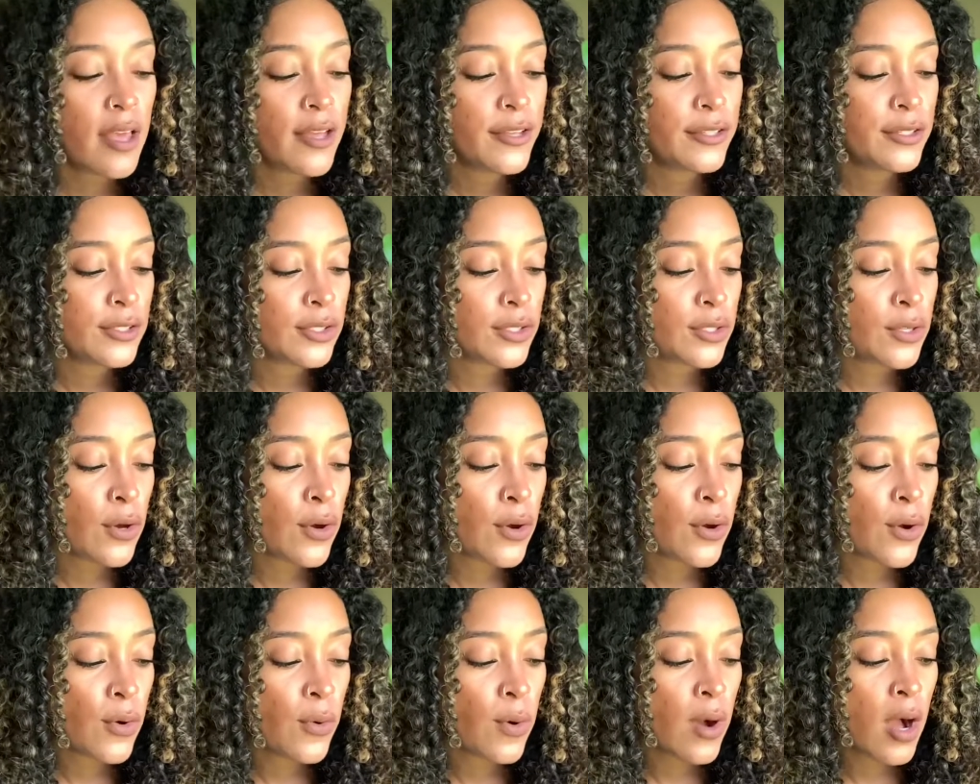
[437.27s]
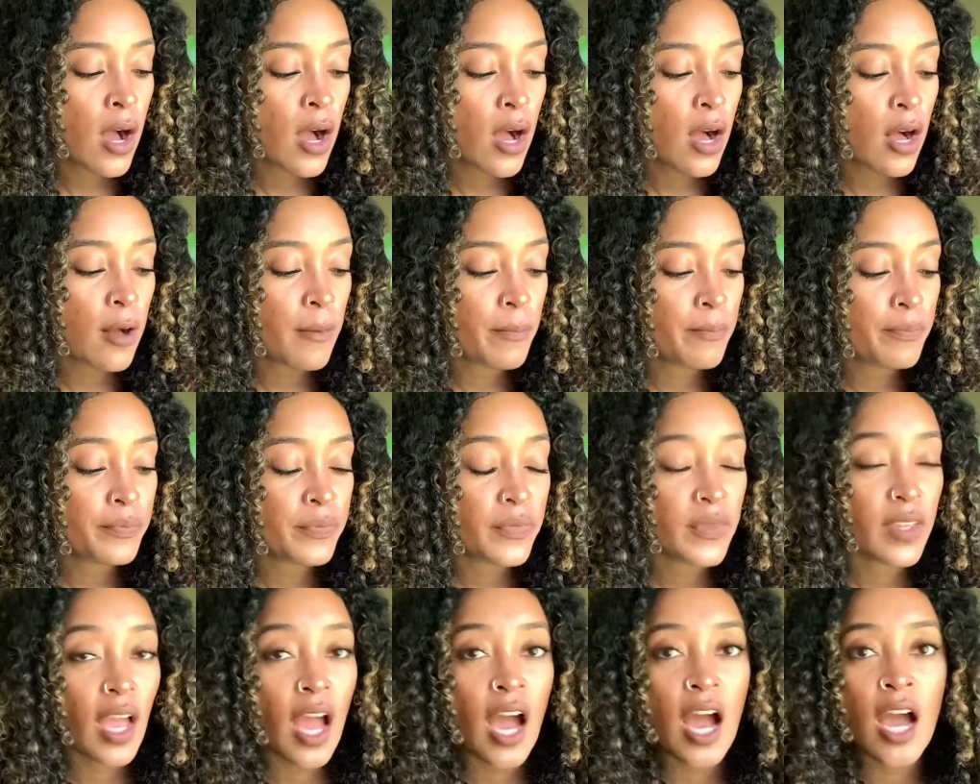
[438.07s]
So
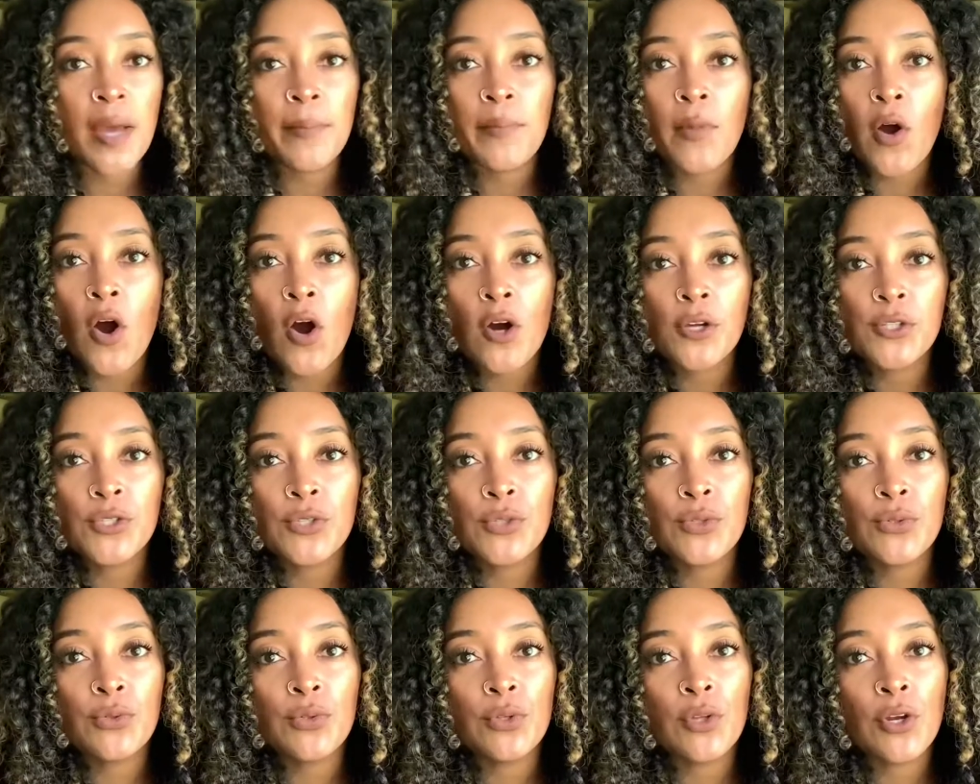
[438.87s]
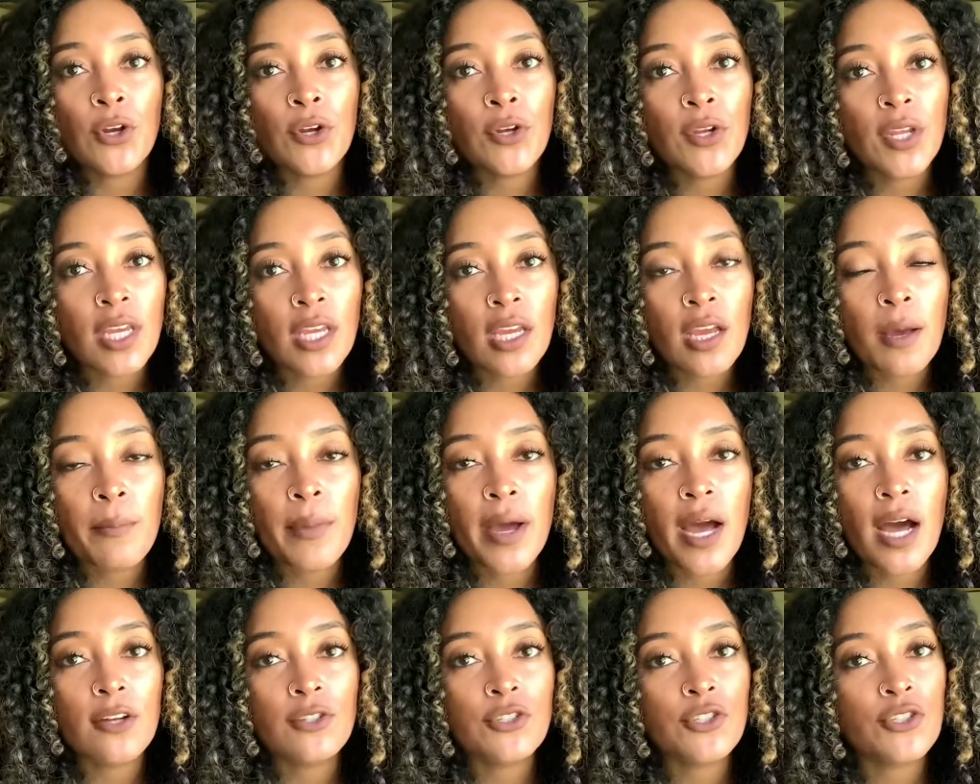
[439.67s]
I'm all to learning
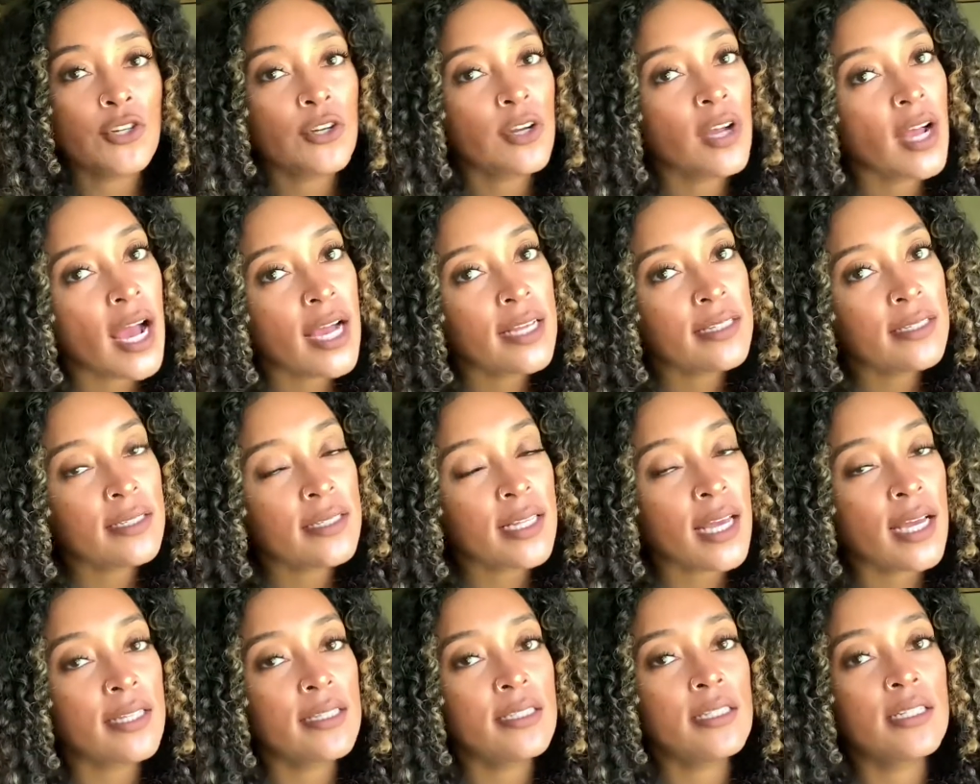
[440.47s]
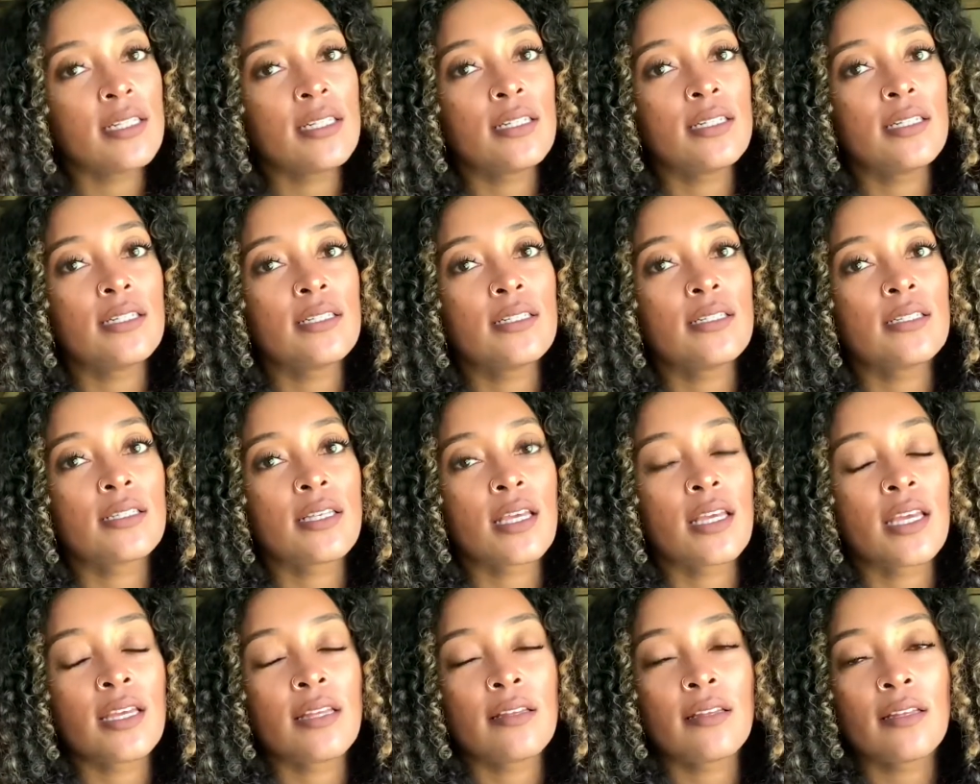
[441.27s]
about your guys' ideas,
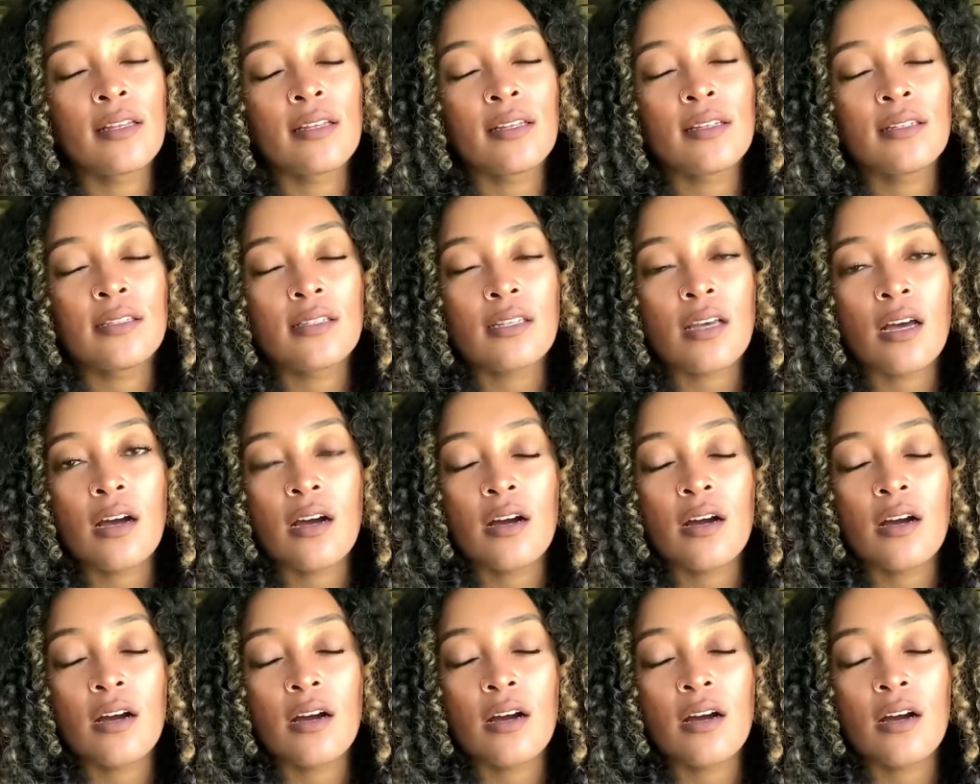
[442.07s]
and